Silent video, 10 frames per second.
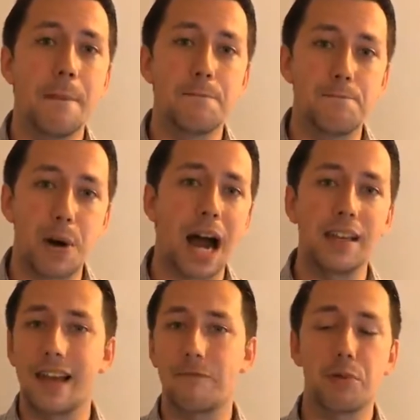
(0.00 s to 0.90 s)
by
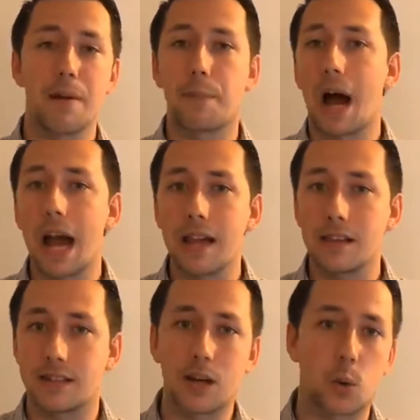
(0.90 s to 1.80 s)
the FBI, by the
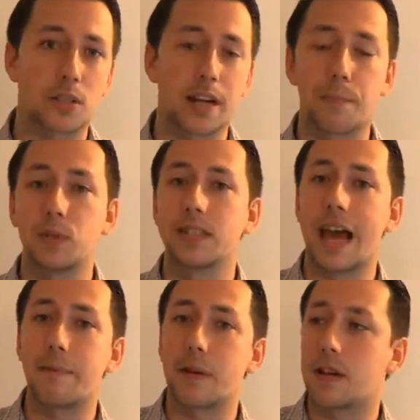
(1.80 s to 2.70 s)
Delaware State Police,
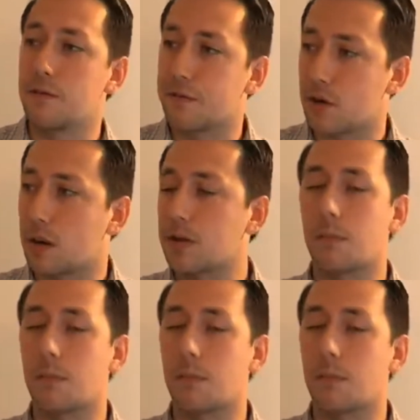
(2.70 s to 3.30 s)
have been confirmed